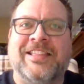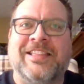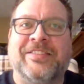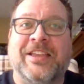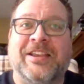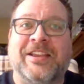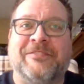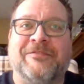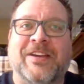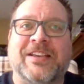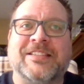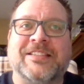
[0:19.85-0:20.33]

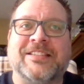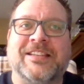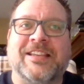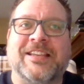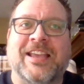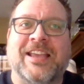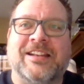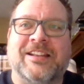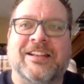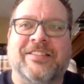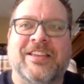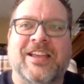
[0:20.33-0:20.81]
They
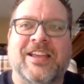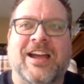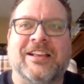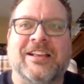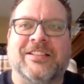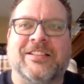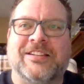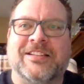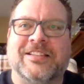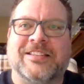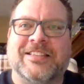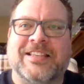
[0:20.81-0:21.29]
investigated the
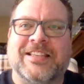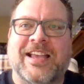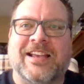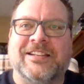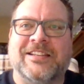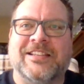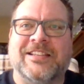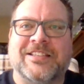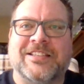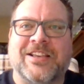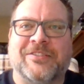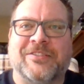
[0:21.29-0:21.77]
island's
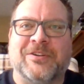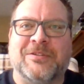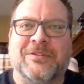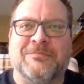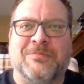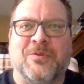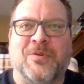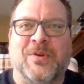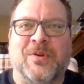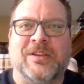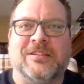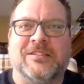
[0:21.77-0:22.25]
sandy
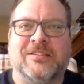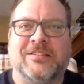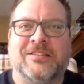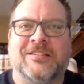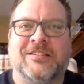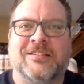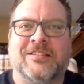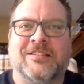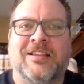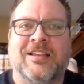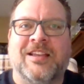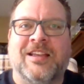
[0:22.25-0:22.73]
southern
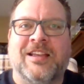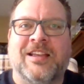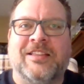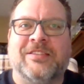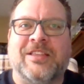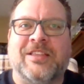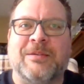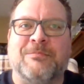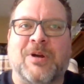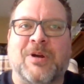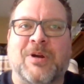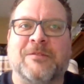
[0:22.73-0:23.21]
point.
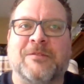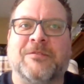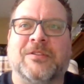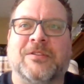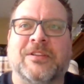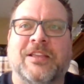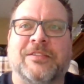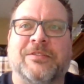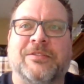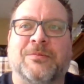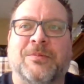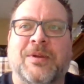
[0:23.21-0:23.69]
They
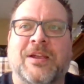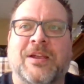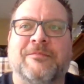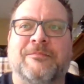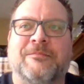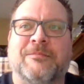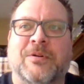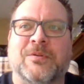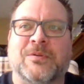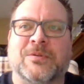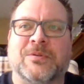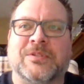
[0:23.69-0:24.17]
marveled at the
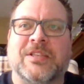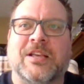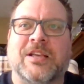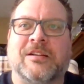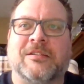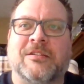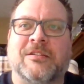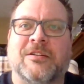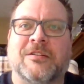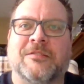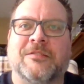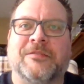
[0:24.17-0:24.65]
rainbows
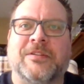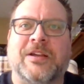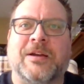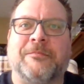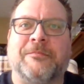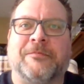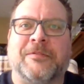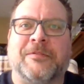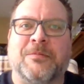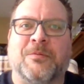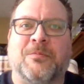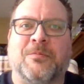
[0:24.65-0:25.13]
that curved
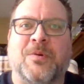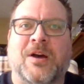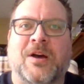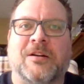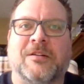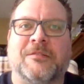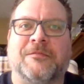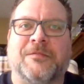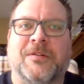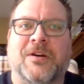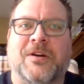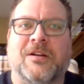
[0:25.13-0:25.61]
up from the
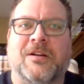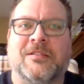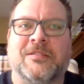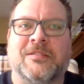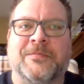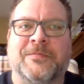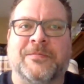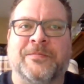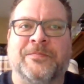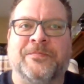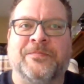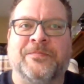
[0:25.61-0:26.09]
waterfall.